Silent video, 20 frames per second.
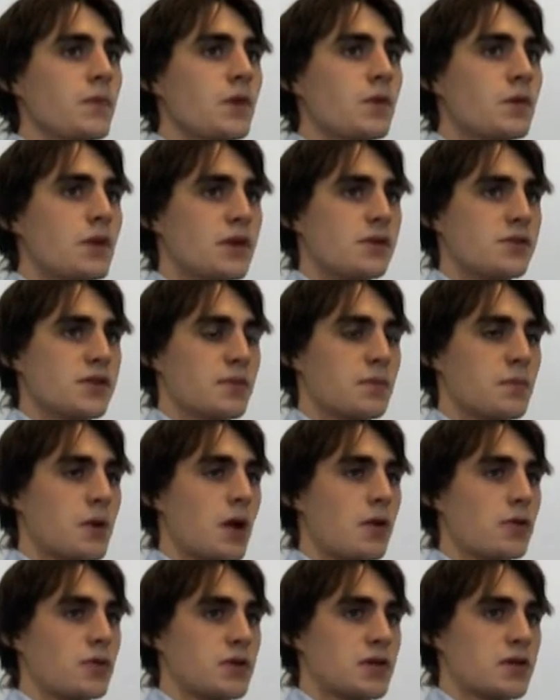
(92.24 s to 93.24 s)
we use a
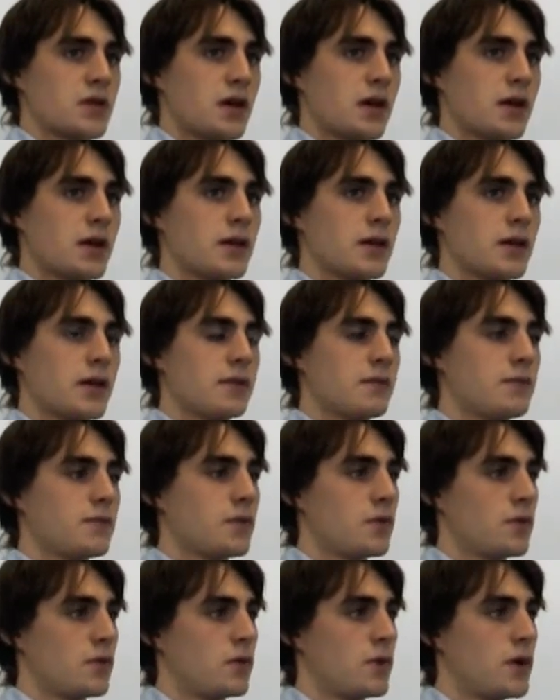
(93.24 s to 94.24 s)
Plone site
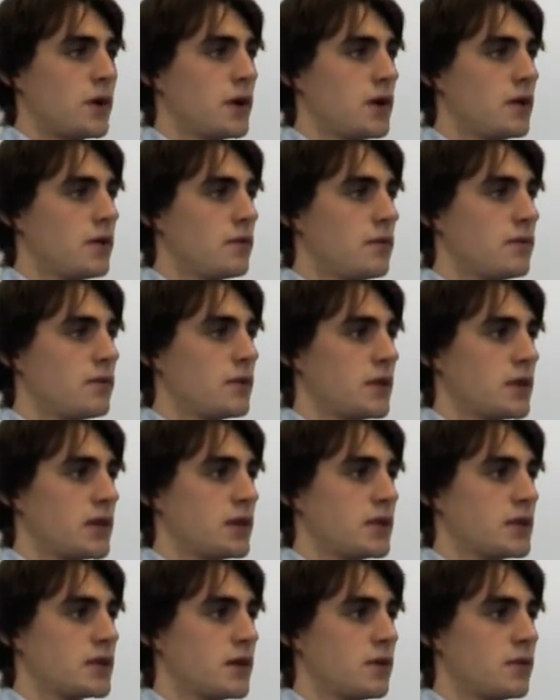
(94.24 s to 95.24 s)
for the
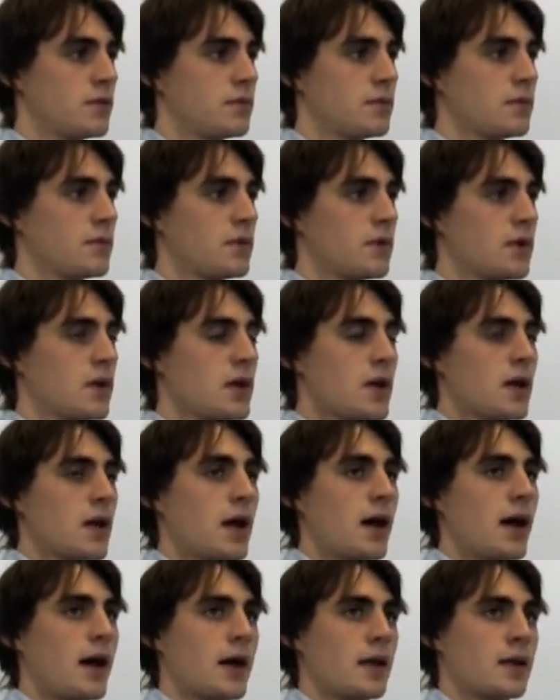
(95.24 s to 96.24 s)
Intel,
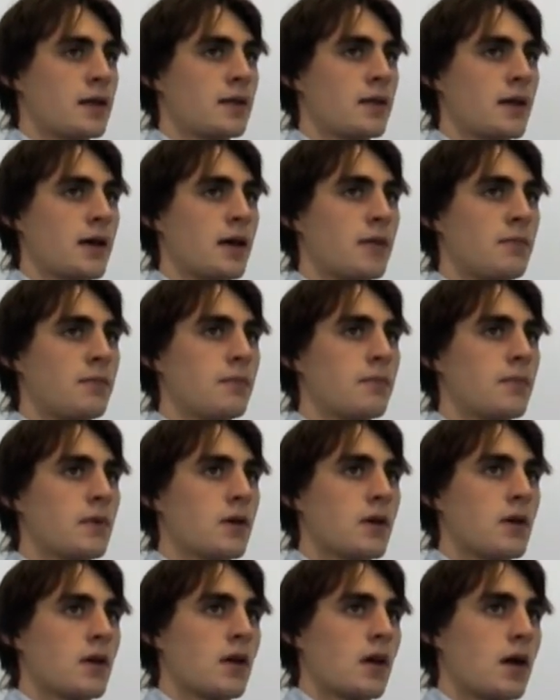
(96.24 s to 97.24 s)
and
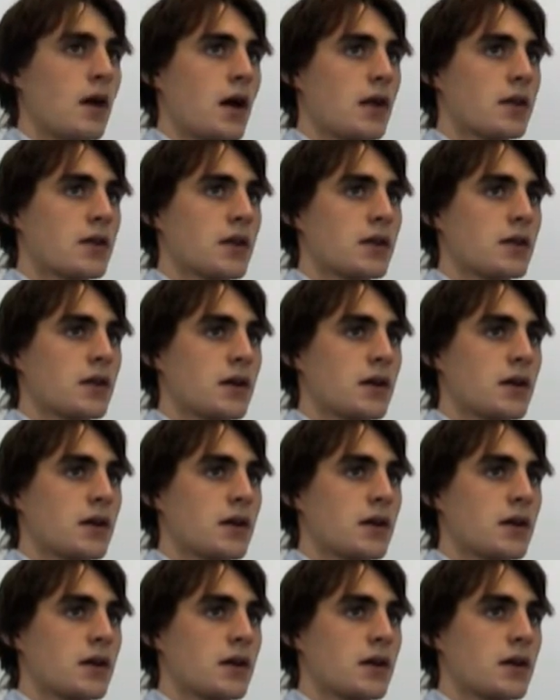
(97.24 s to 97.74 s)
I think